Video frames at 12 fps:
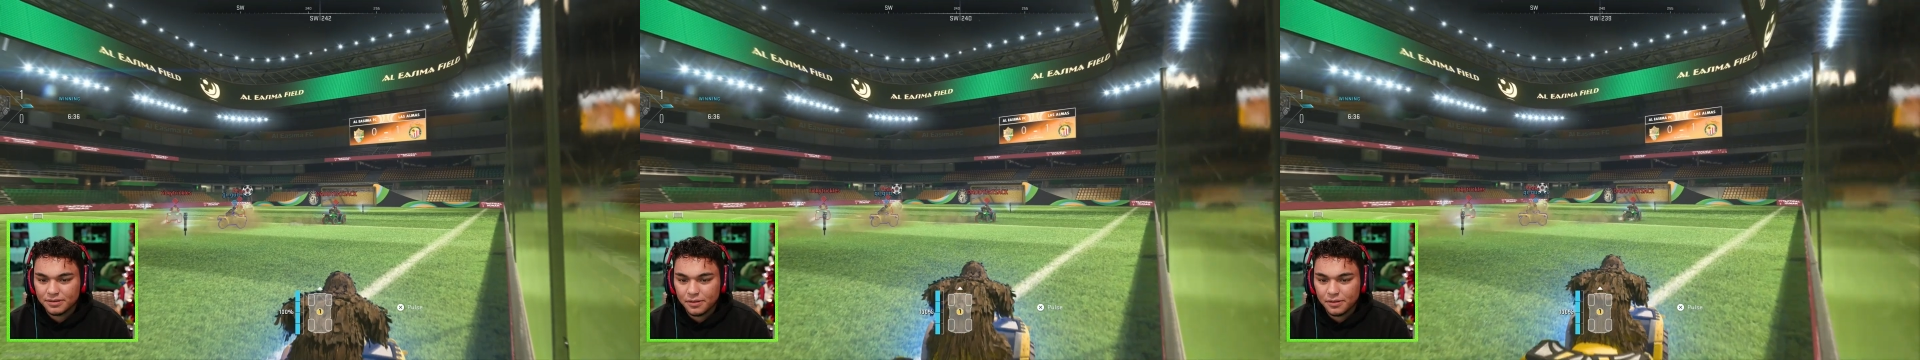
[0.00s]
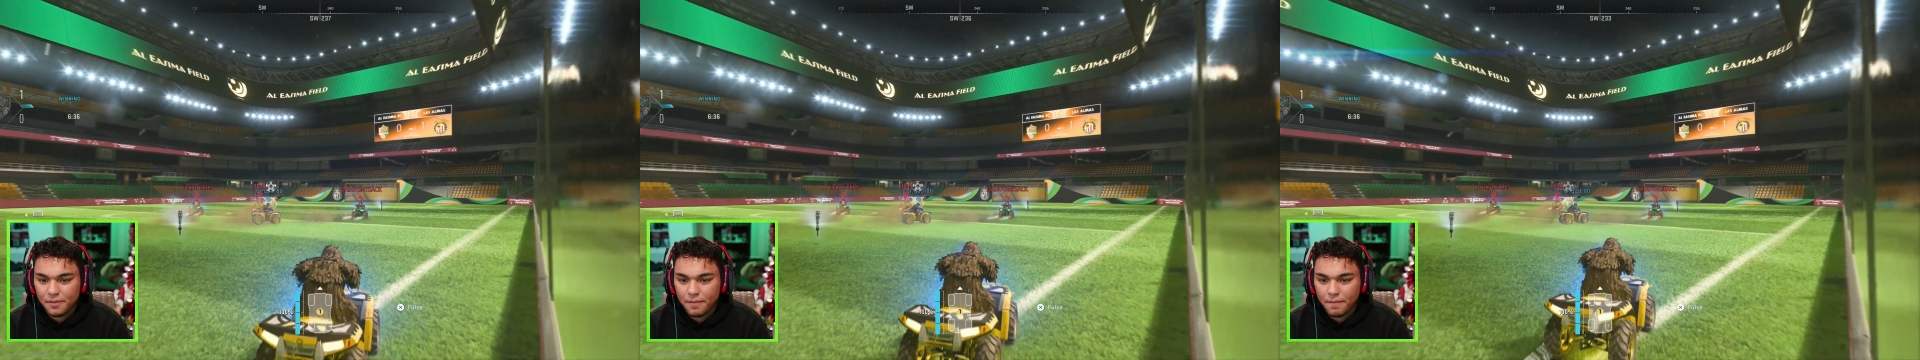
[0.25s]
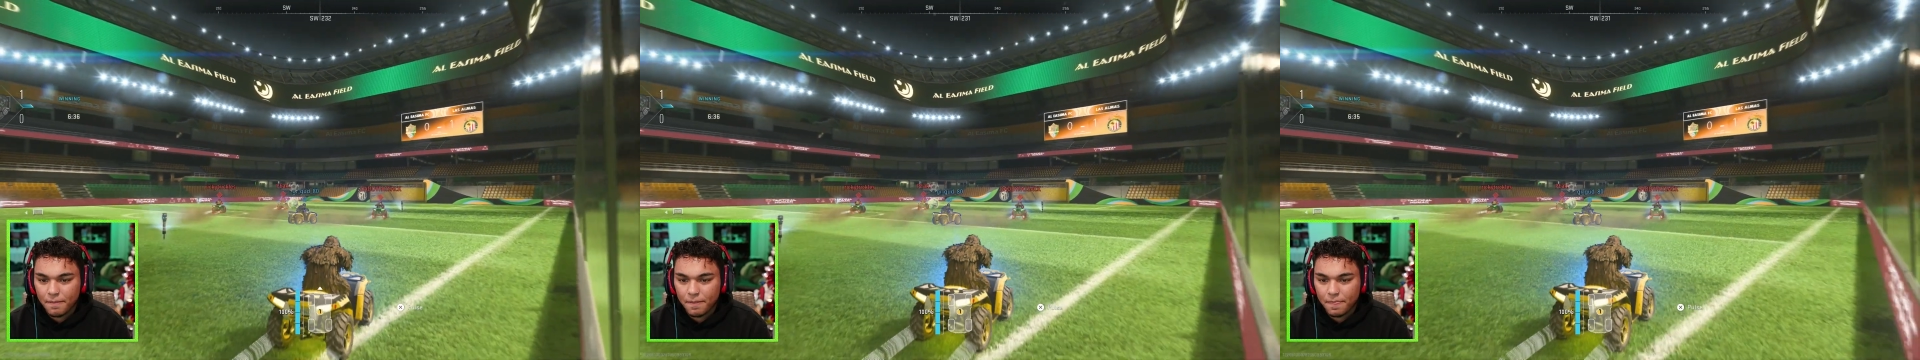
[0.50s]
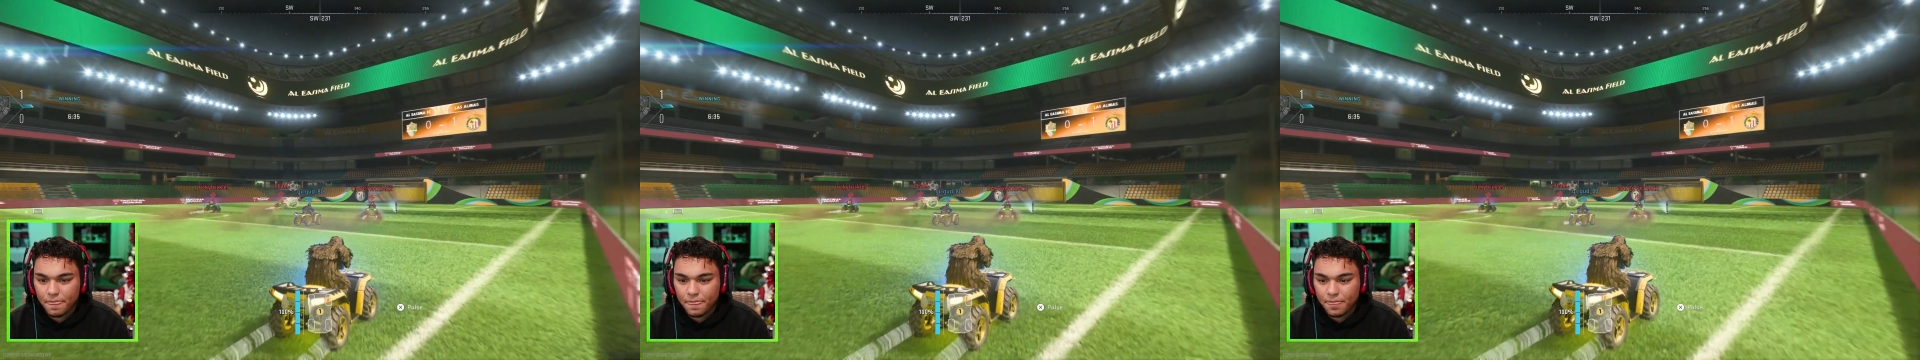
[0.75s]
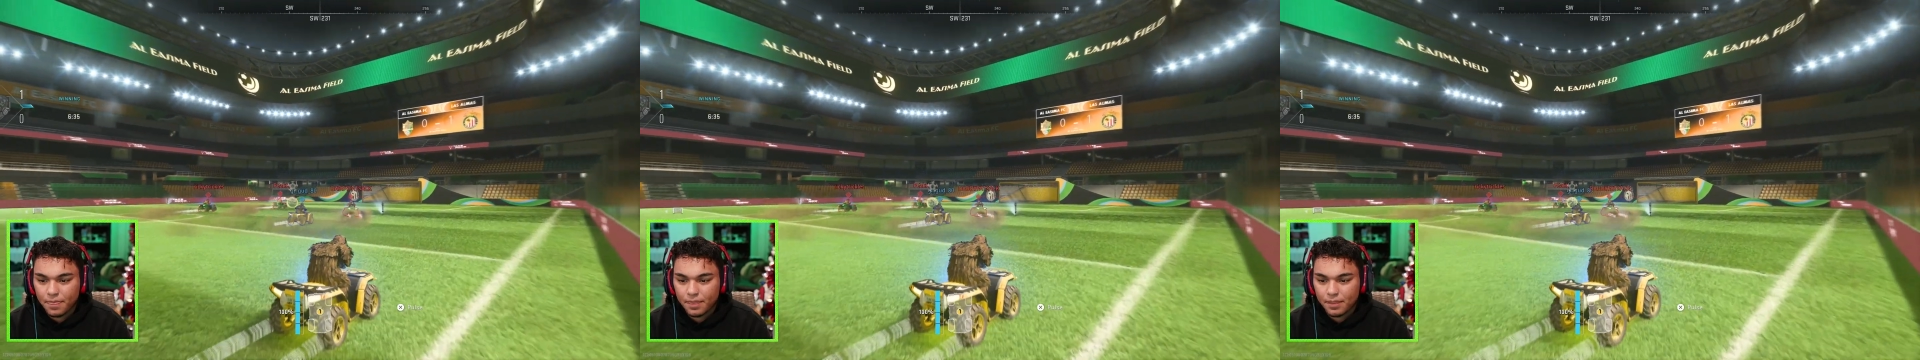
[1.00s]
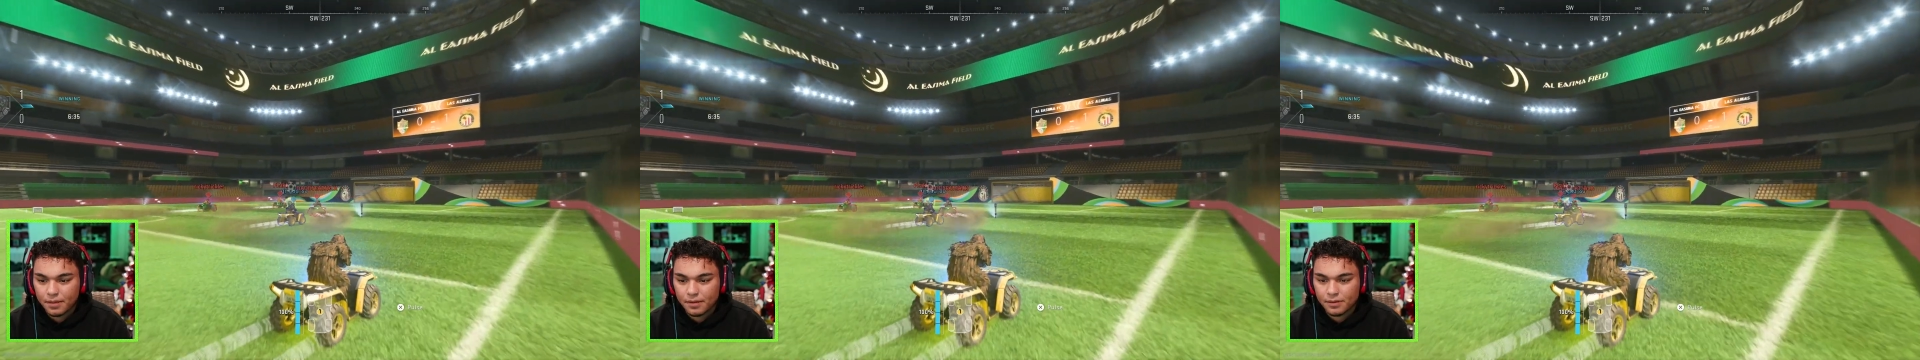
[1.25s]

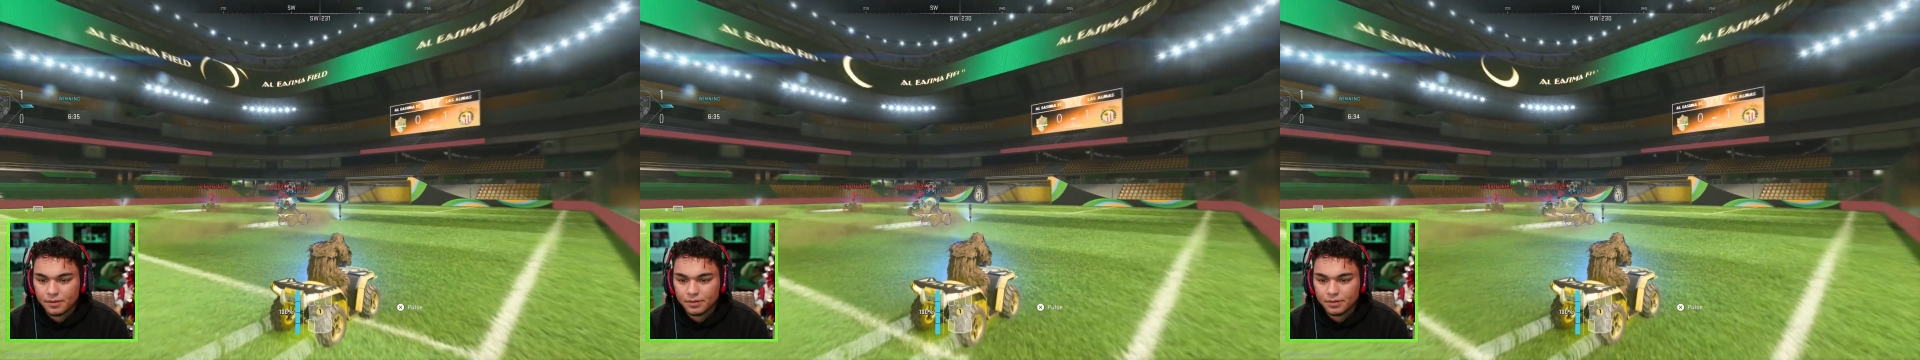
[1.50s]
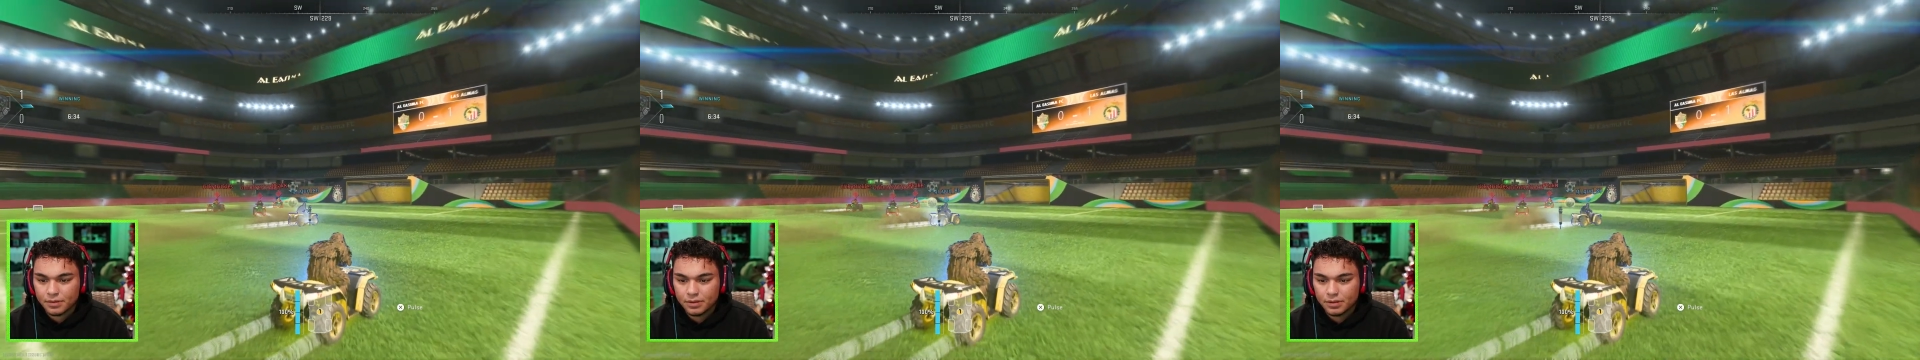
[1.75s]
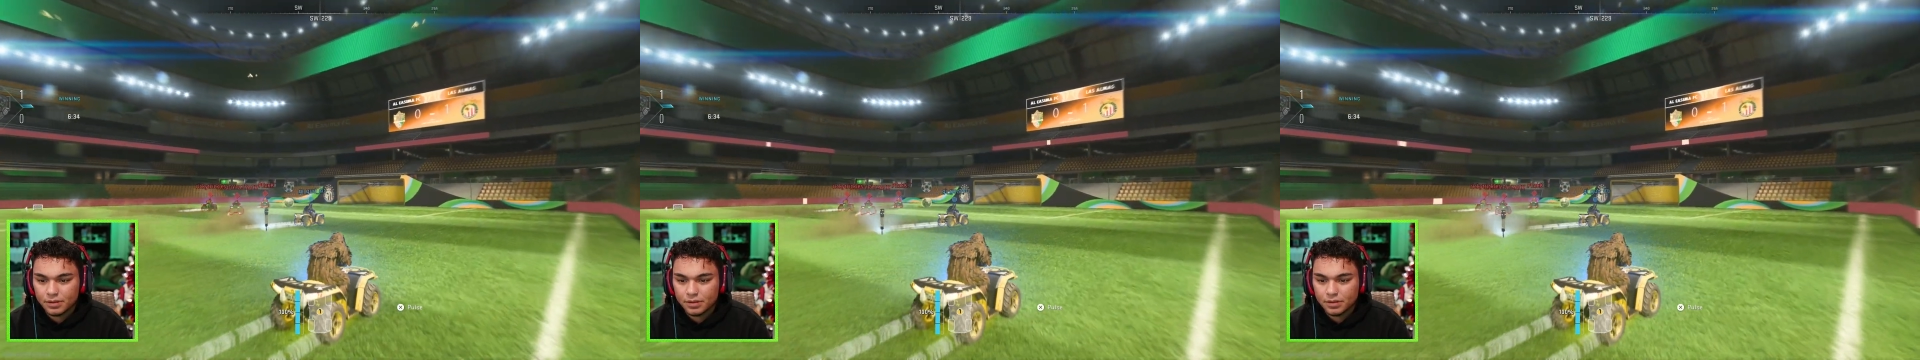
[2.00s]
(silence)